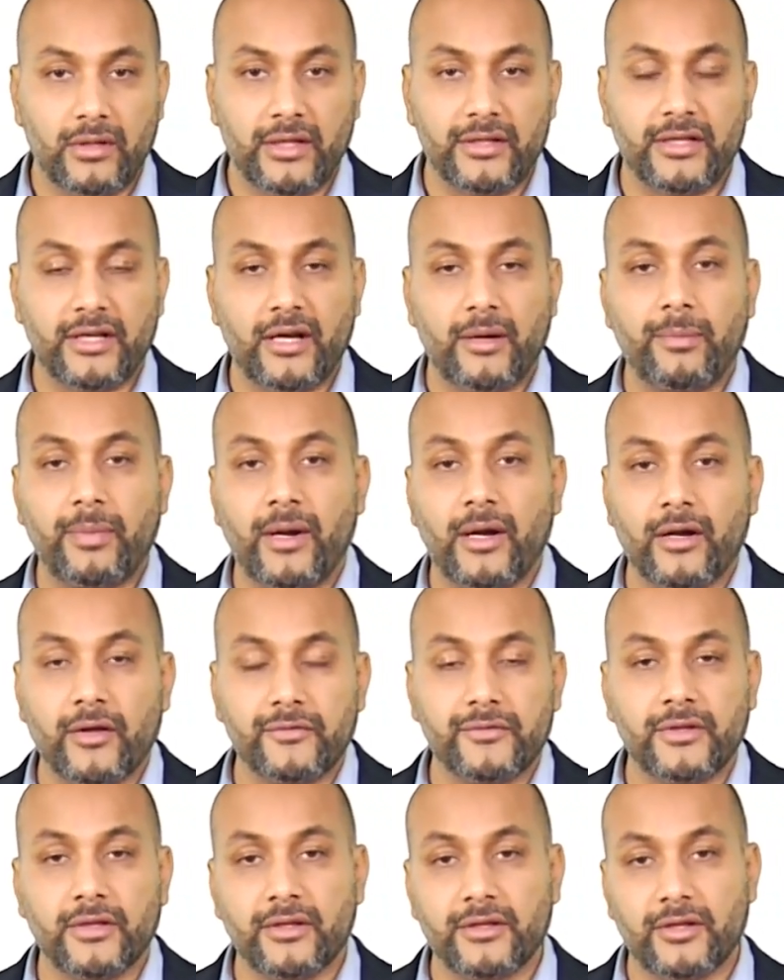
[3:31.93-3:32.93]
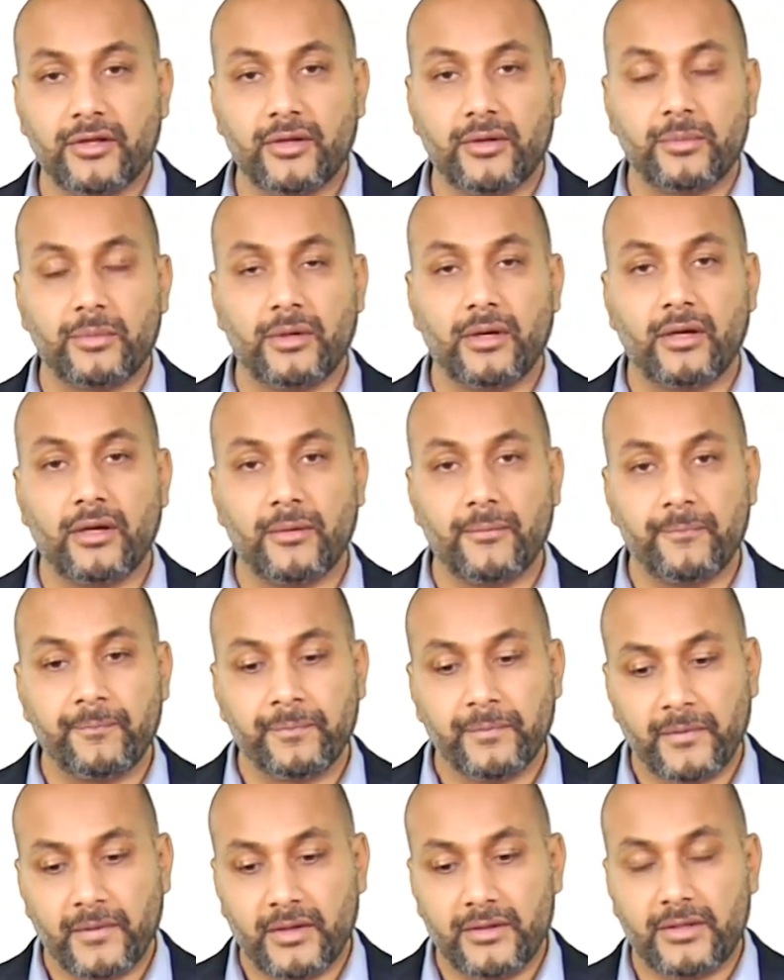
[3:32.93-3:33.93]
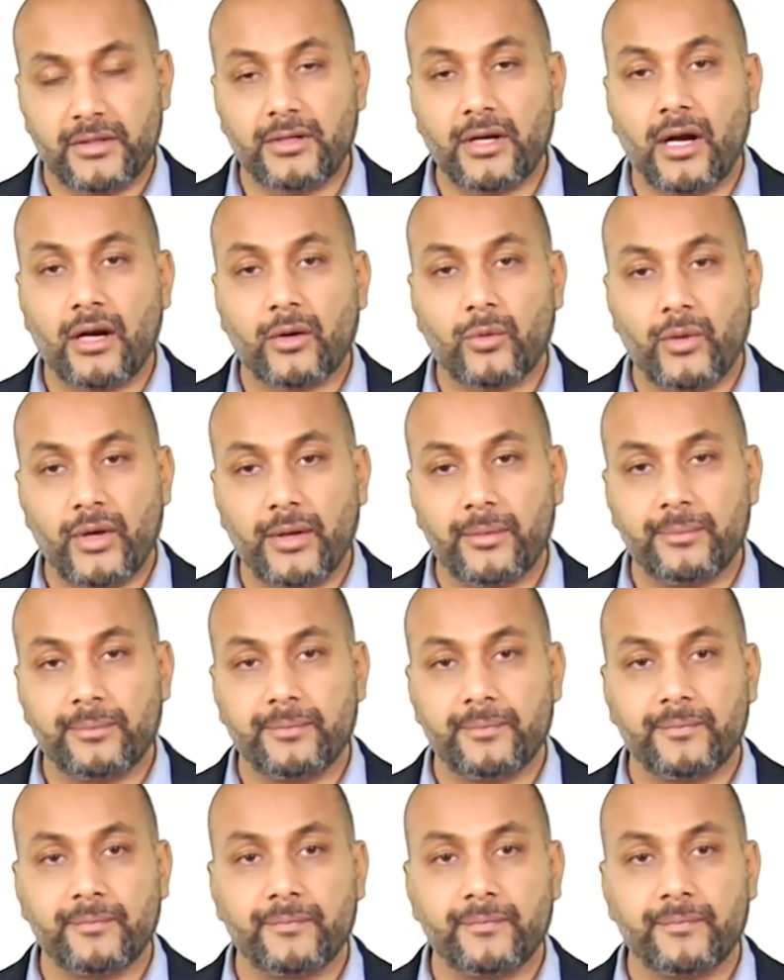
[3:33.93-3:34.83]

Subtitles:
and they are part of the the dark web,